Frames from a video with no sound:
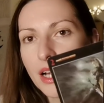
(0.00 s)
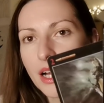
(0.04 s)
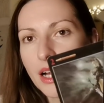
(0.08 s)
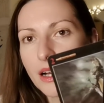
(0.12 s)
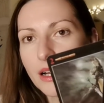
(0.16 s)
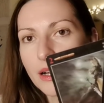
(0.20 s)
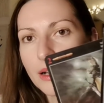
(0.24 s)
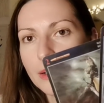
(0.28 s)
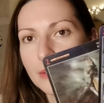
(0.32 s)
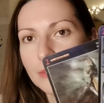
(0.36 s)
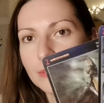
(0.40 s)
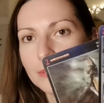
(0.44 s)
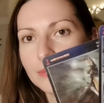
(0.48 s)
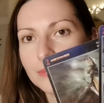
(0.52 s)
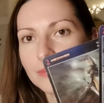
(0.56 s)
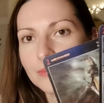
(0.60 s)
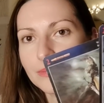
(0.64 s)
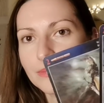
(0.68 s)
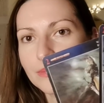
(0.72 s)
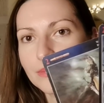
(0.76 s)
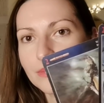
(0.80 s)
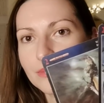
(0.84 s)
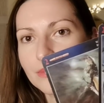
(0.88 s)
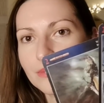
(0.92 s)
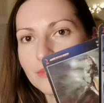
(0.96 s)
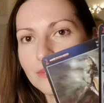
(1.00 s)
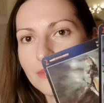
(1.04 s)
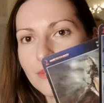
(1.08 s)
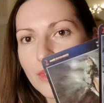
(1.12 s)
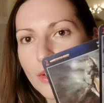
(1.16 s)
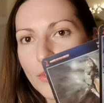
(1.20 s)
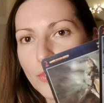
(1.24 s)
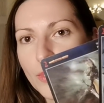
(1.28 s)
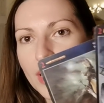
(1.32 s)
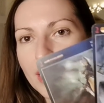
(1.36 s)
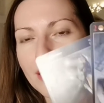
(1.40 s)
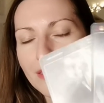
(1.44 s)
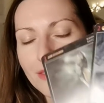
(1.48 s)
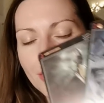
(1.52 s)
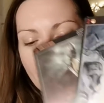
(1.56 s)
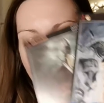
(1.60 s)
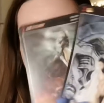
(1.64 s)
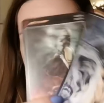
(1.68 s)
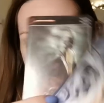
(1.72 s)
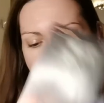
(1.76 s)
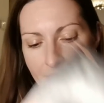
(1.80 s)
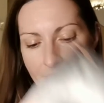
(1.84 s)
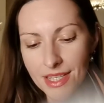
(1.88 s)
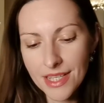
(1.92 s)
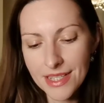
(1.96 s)
Whenever
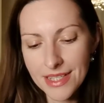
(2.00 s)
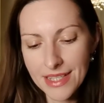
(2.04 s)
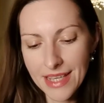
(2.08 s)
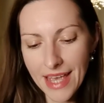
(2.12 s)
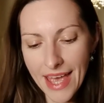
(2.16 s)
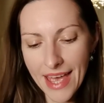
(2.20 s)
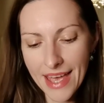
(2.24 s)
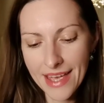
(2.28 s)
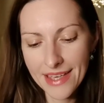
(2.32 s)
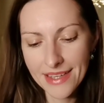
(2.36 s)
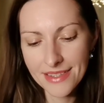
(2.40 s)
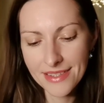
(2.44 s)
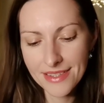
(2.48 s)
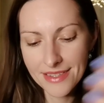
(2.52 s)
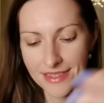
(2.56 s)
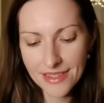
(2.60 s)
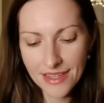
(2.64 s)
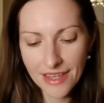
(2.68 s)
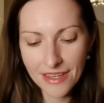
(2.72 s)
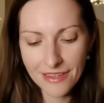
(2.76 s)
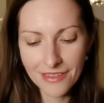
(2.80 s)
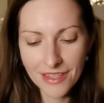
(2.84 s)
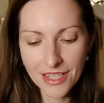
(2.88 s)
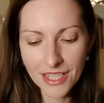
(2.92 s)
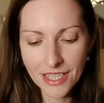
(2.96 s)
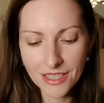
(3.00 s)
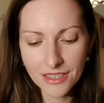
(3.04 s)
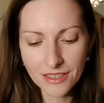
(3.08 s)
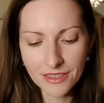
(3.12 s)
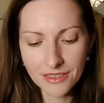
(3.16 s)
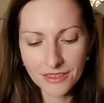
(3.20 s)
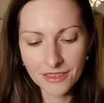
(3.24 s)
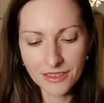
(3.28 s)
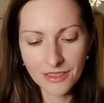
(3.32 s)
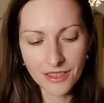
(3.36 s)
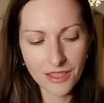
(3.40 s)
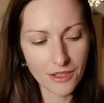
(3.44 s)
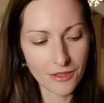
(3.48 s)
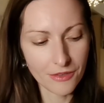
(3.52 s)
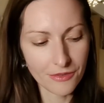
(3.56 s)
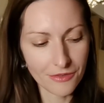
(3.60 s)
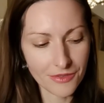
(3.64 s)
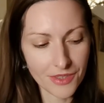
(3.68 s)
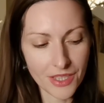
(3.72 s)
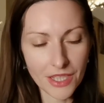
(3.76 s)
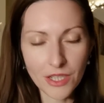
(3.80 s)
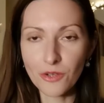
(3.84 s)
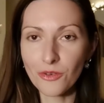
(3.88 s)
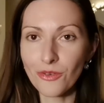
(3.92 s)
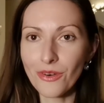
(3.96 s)
I see these hands, I think
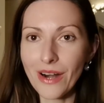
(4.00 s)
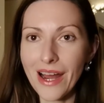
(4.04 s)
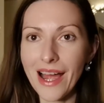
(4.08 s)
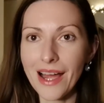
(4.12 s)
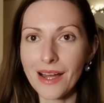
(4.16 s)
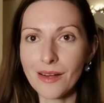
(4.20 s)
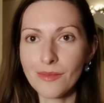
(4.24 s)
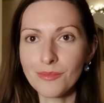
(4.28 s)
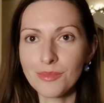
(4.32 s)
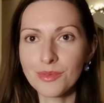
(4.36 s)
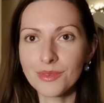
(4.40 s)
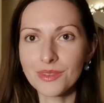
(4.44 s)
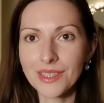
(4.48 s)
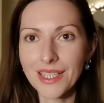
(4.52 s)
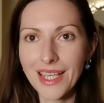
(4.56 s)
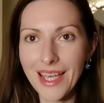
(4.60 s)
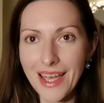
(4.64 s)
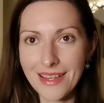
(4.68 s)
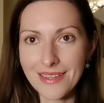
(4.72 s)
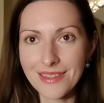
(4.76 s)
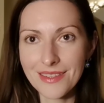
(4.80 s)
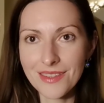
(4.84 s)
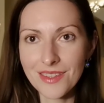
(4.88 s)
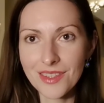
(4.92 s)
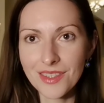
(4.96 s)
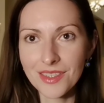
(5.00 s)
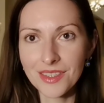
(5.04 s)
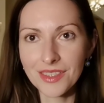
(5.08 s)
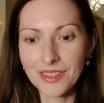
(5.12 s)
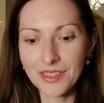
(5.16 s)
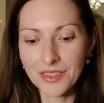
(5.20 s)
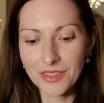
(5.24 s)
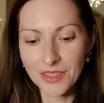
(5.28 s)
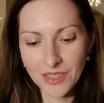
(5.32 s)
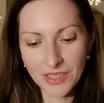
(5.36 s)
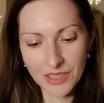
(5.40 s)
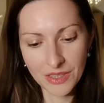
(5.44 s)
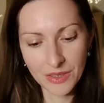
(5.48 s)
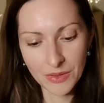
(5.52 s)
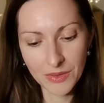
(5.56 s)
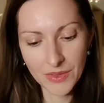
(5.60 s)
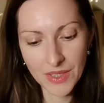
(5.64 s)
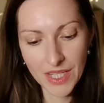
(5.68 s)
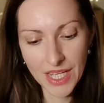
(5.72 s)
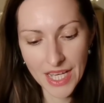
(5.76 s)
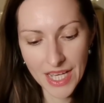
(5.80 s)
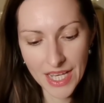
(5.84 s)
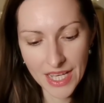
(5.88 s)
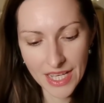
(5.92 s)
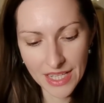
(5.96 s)
of the crab, Cancer, you know,
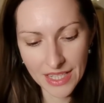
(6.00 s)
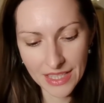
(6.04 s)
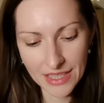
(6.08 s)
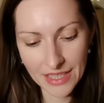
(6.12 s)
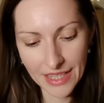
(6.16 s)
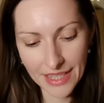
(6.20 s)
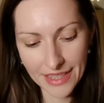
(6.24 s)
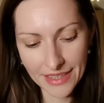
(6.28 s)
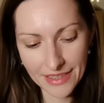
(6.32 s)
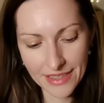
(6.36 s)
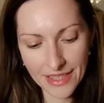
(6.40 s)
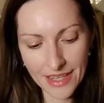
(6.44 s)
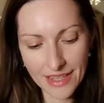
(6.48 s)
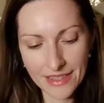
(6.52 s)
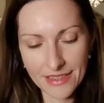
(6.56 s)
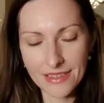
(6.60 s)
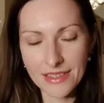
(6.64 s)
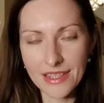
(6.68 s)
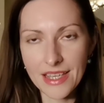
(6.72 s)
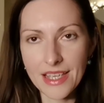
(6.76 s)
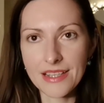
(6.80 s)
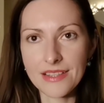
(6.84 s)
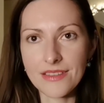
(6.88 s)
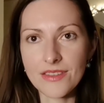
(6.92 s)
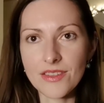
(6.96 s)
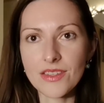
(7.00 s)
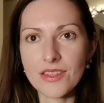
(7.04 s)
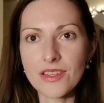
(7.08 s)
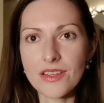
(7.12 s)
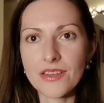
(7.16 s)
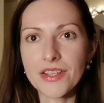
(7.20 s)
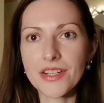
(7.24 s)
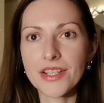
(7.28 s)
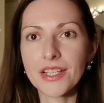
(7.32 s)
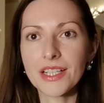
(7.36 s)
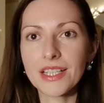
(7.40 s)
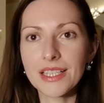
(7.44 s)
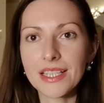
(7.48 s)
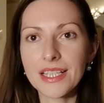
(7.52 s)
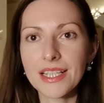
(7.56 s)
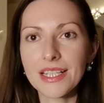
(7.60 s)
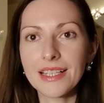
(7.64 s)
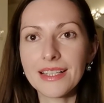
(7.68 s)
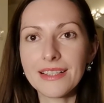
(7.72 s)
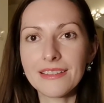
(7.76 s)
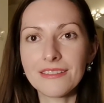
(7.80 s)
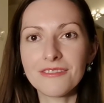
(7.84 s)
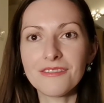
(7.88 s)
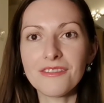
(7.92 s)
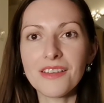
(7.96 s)
like that
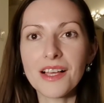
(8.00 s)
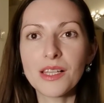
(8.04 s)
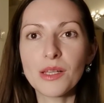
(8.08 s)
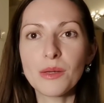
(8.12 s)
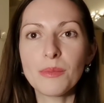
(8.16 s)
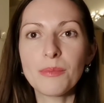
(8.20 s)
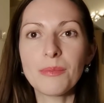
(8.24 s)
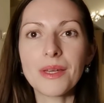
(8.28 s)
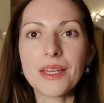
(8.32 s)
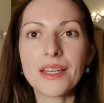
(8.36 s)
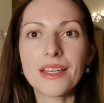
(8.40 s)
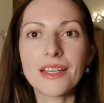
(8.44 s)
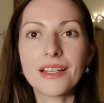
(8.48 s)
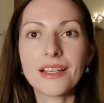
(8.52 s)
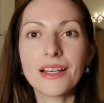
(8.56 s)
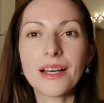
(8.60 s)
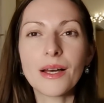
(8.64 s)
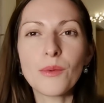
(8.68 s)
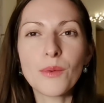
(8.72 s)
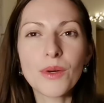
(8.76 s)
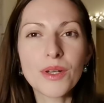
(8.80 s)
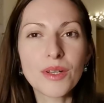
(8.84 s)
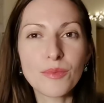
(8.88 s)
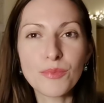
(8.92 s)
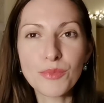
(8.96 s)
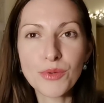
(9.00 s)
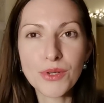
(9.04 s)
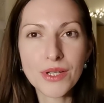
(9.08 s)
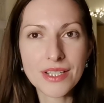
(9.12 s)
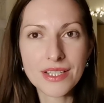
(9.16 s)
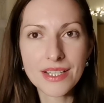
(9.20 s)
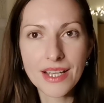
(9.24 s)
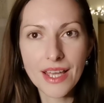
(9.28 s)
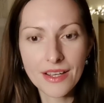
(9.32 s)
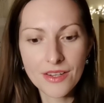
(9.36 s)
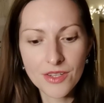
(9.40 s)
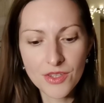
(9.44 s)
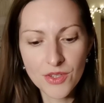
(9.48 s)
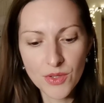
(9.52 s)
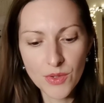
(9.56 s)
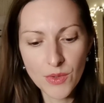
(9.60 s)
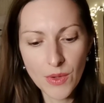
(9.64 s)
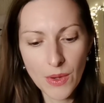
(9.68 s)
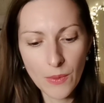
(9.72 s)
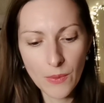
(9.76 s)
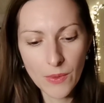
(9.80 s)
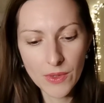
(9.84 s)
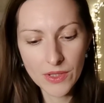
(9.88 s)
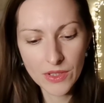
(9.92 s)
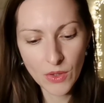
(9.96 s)
encircling, enveloping, I want to protect you,
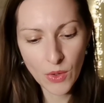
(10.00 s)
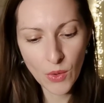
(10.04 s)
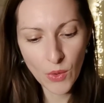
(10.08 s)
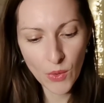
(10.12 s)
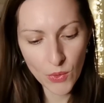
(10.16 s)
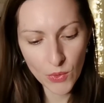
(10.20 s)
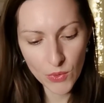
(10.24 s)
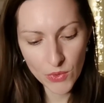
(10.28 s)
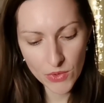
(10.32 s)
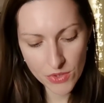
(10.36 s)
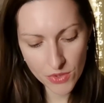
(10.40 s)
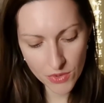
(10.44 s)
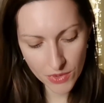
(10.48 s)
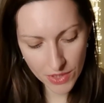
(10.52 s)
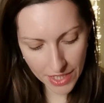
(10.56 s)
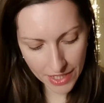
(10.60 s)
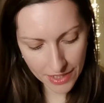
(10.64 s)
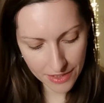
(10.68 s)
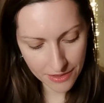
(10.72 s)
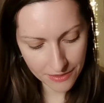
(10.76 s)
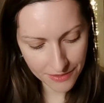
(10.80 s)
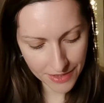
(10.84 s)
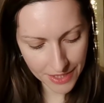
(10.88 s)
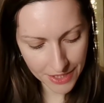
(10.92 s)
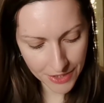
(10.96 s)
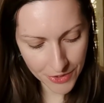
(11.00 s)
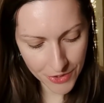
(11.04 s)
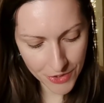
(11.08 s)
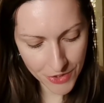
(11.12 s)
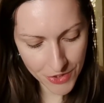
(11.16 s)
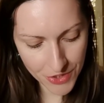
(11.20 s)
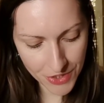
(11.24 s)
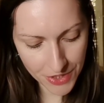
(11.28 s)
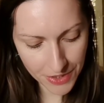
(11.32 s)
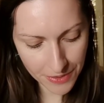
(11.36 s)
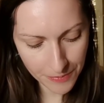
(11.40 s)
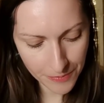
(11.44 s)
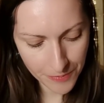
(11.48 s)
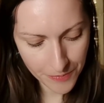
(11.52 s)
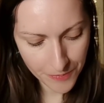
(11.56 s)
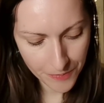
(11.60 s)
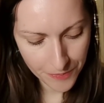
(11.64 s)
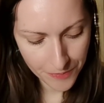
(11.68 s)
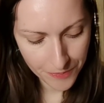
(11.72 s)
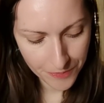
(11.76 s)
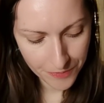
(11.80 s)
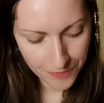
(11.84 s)
I want to hold you kind of energy.